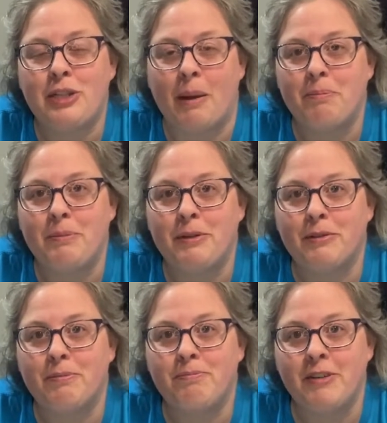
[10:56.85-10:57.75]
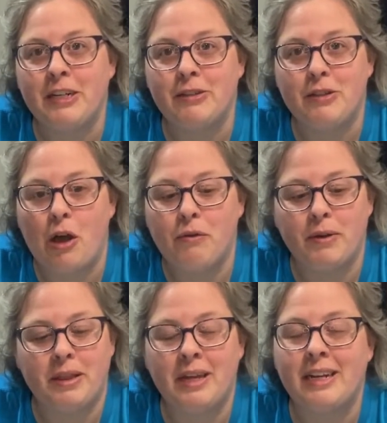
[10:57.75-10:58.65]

chop your fingers off with it.